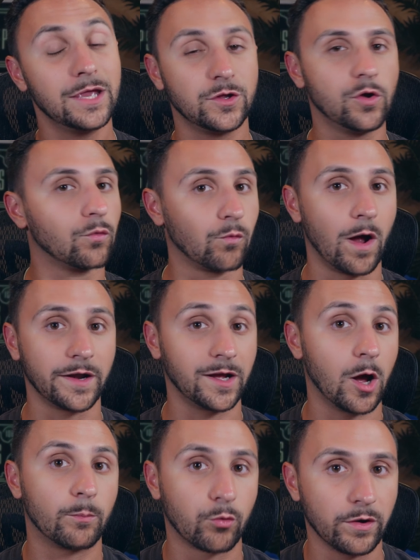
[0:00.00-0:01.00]
You're running
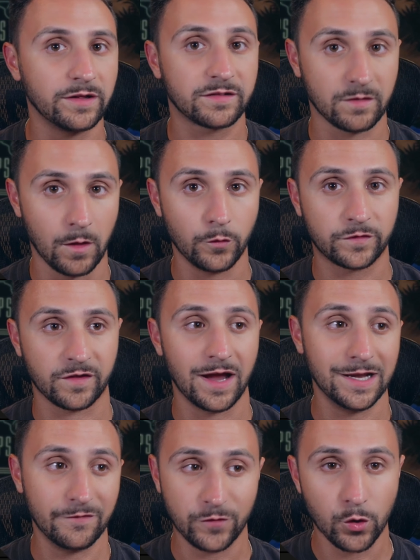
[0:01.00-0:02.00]
a pretty slow
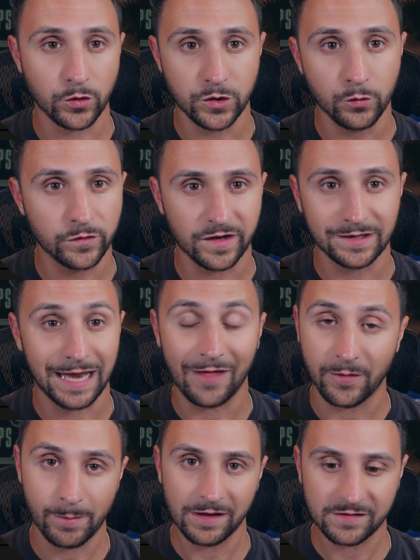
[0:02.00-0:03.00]
site if you're using
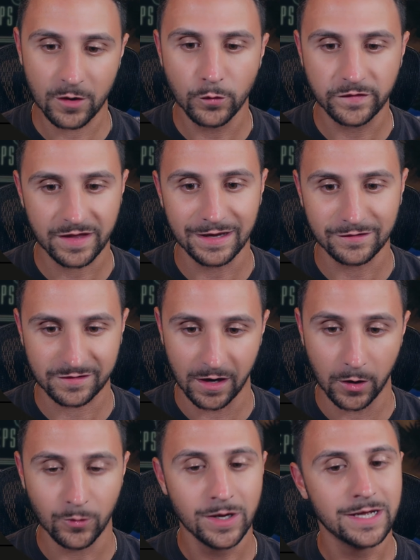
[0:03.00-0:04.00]
not the best hosting,
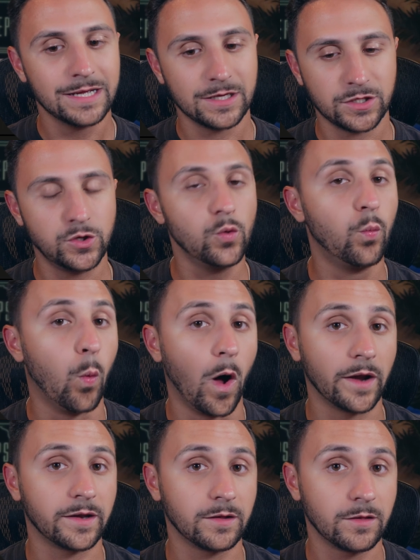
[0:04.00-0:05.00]
so you
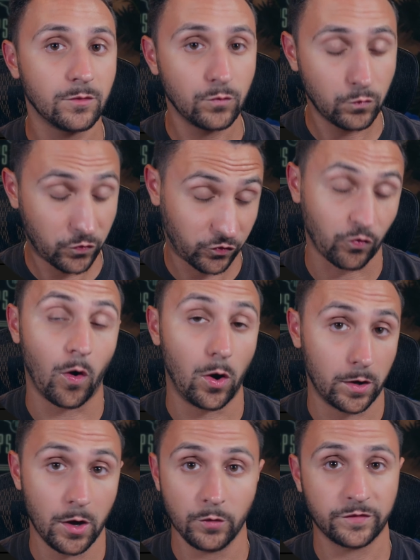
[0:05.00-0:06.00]
want
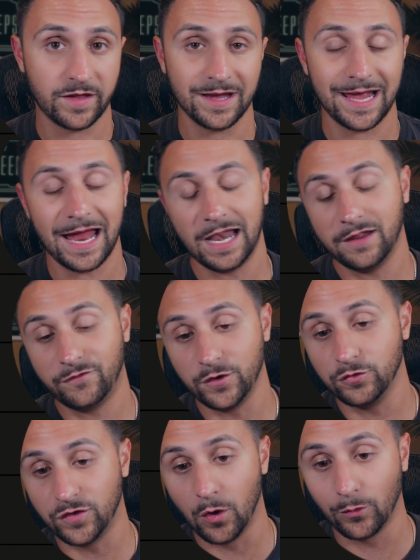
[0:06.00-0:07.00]
strong hosting. And if
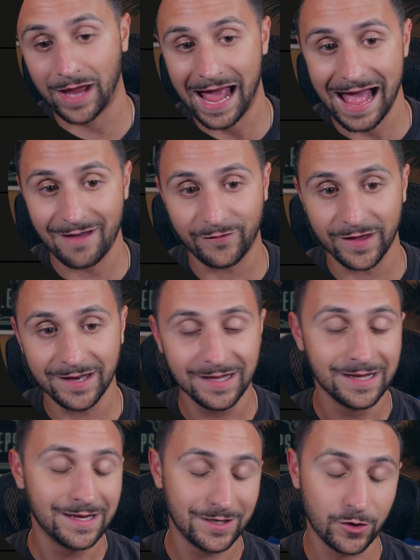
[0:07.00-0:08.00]
you don't have it,
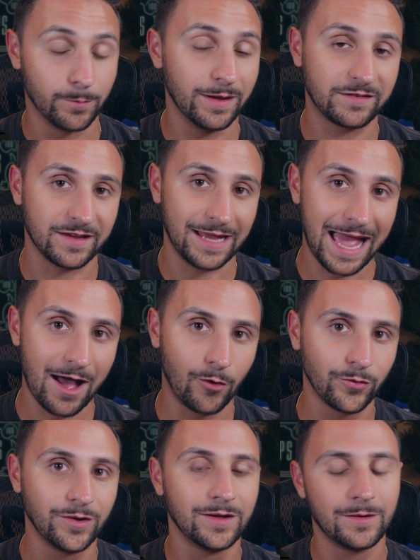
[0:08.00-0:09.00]
you're missing
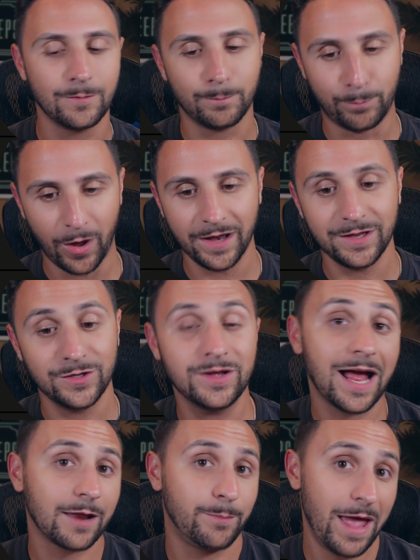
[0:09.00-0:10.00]
out. But you
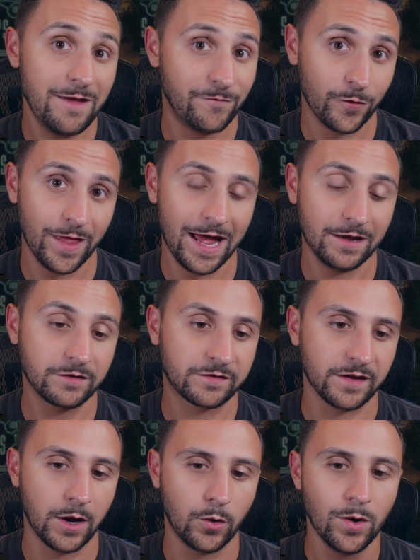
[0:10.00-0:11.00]
got to pay for that.
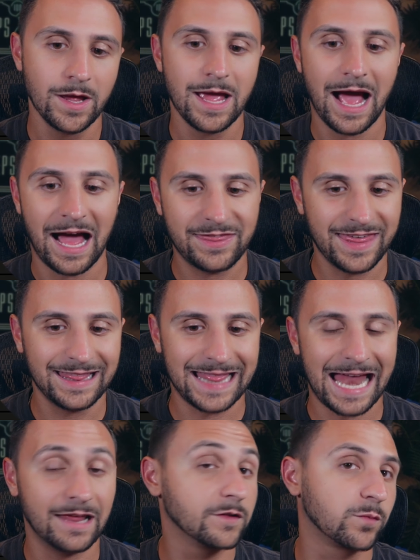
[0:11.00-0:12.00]
So I think
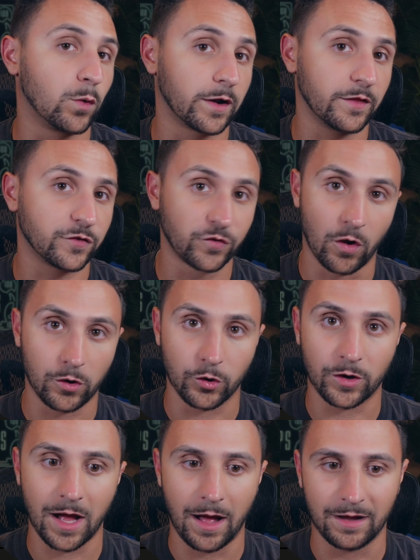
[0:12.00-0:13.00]
that is one of the
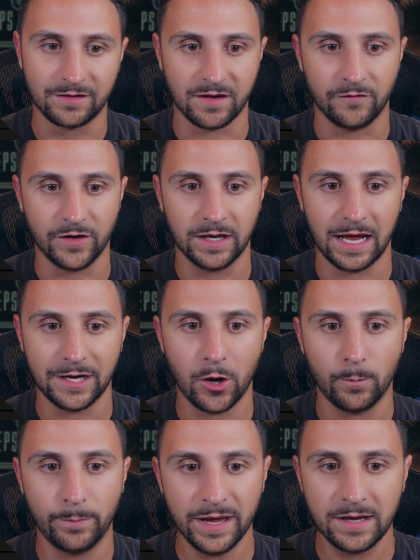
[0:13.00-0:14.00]
stronger cons of it. I know
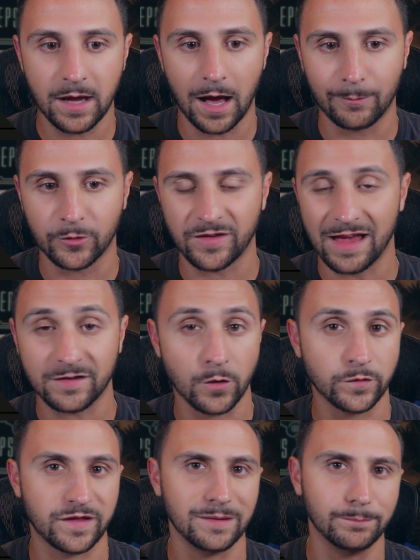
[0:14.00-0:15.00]
BigCommerce has
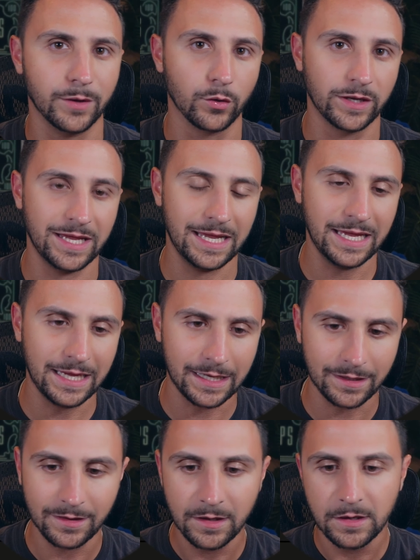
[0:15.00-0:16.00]
hosting built
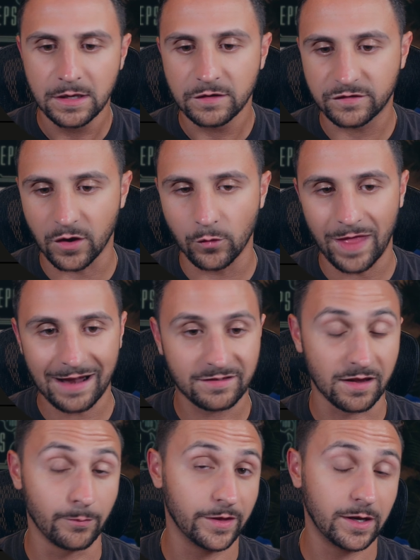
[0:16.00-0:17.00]
in, so that's
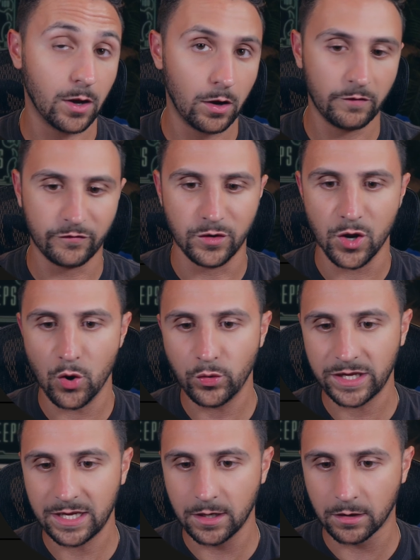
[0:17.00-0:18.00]
something of
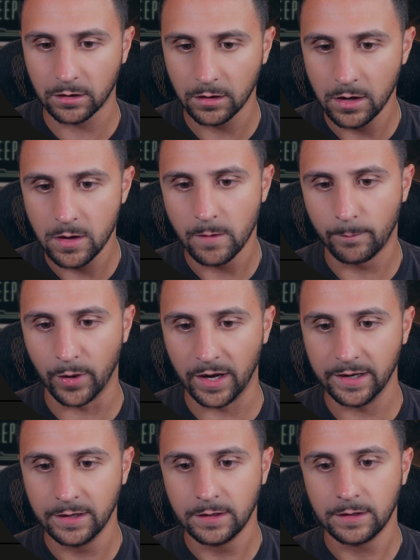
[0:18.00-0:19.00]
note here.
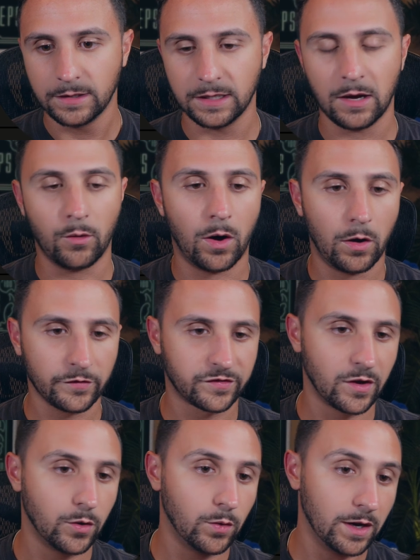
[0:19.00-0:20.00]
But, you know,
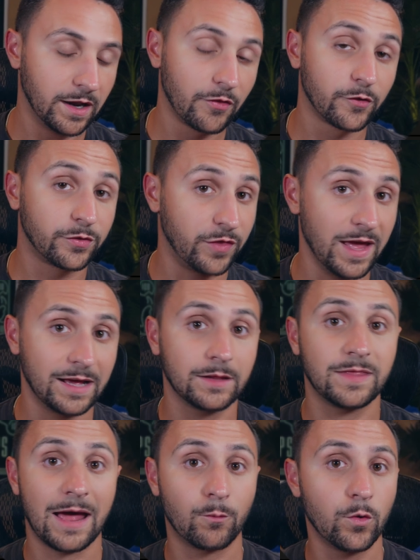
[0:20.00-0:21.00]
also another
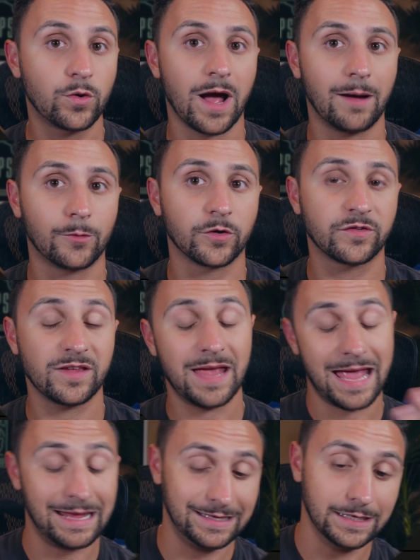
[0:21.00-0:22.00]
thing that
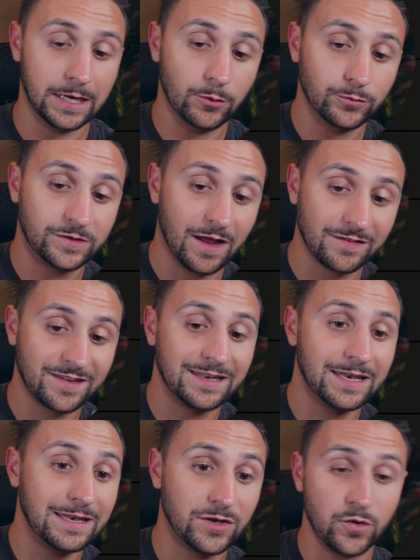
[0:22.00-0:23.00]
WooCommerce, you know,
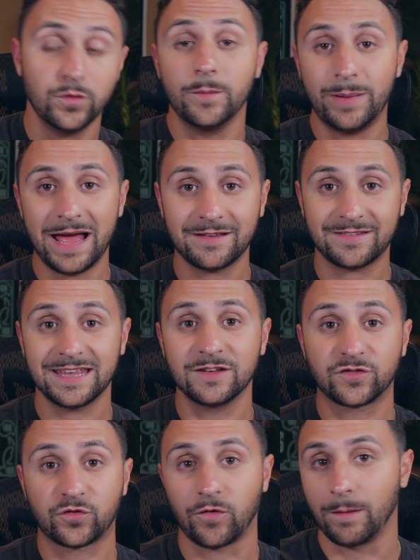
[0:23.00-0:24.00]
doesn't do the best
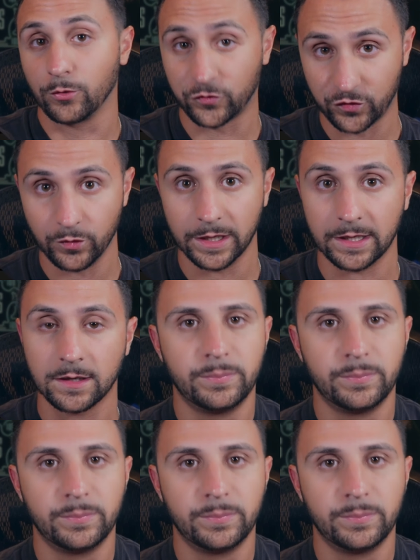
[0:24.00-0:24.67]
is troubleshooting.